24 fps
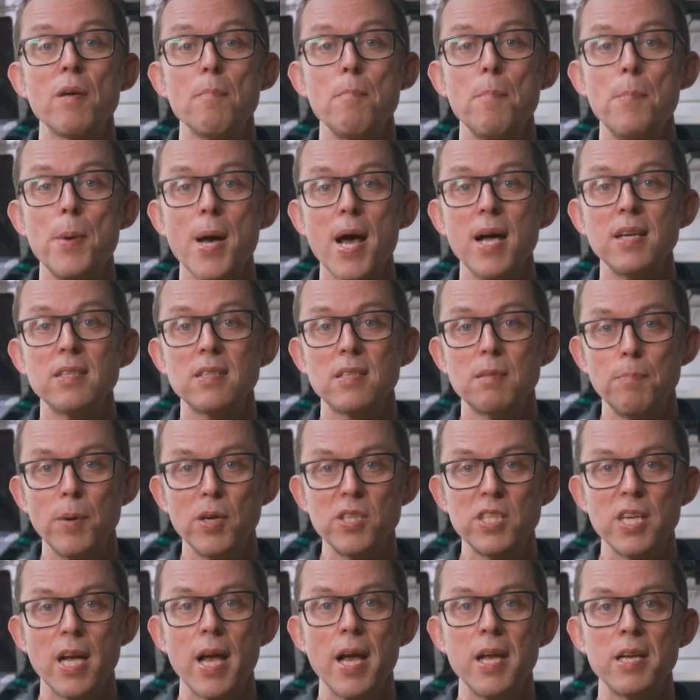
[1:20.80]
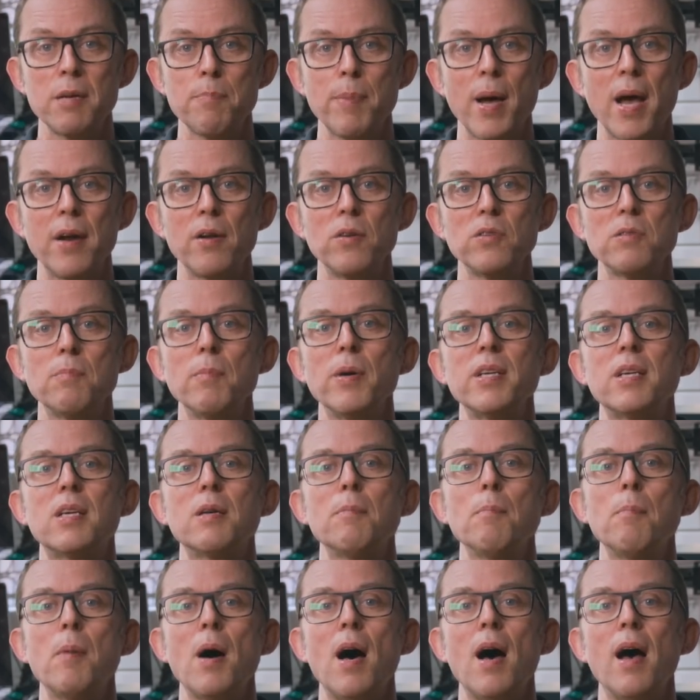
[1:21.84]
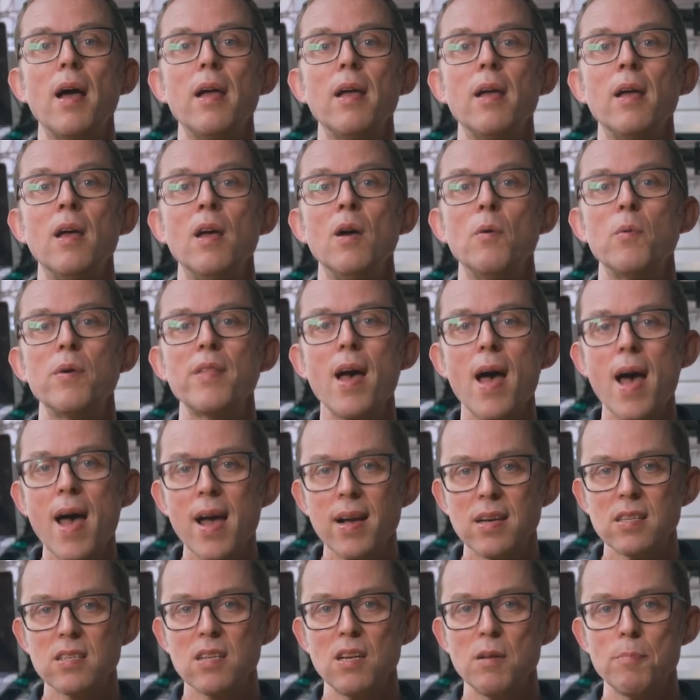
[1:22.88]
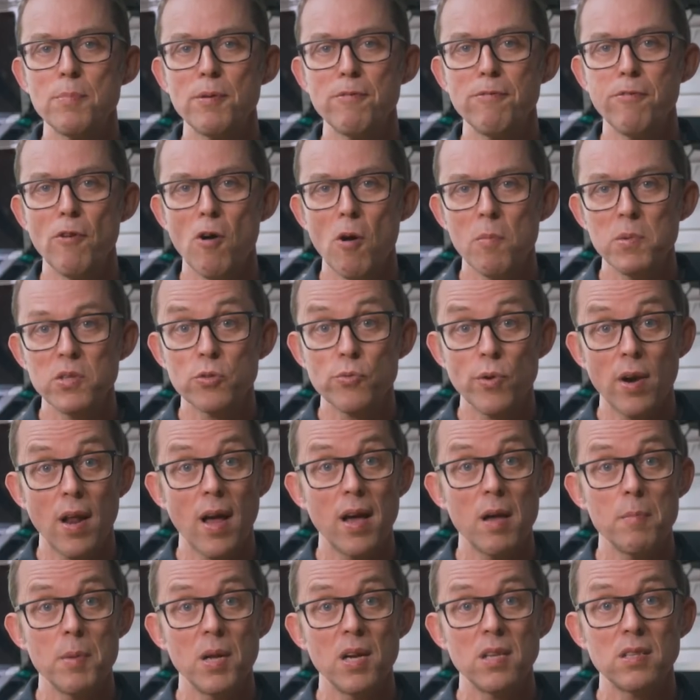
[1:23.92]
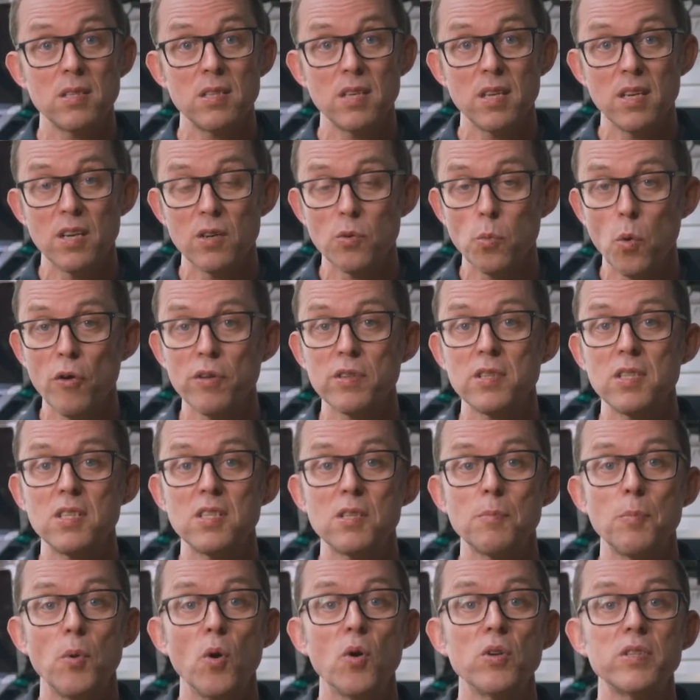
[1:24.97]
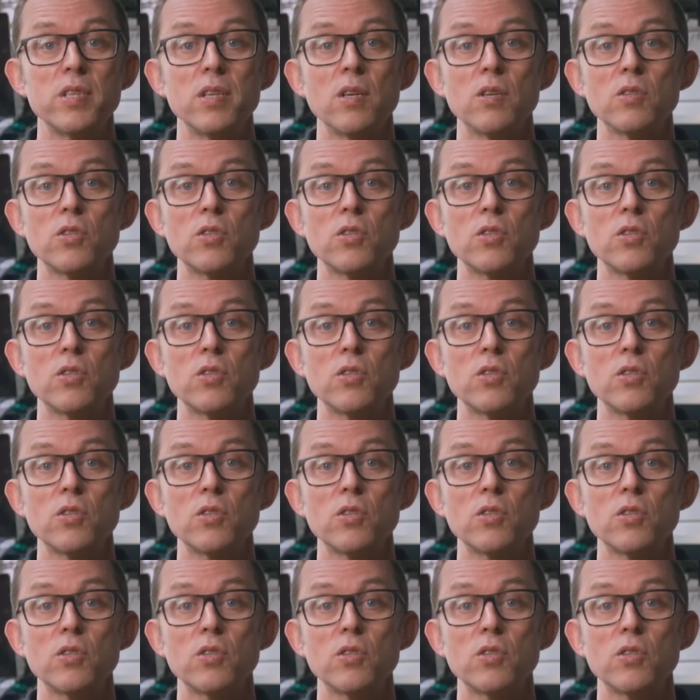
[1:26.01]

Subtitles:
of the best budget-end panels money can buy, with excellent performance, reliability, and warranty support in